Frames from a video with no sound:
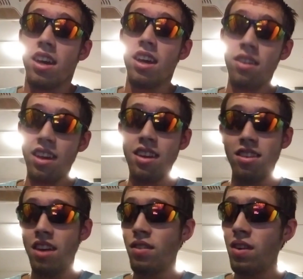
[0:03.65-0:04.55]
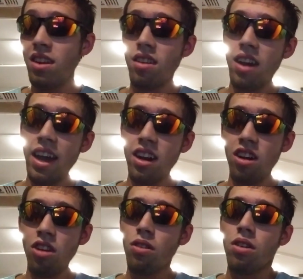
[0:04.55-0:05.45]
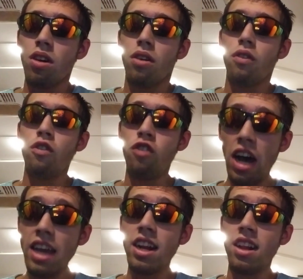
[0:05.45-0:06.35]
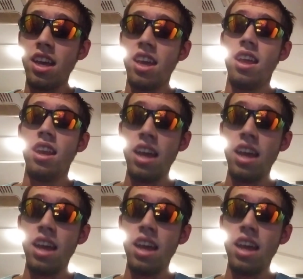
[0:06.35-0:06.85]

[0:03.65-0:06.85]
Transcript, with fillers: And in case you haven't read the title, finally,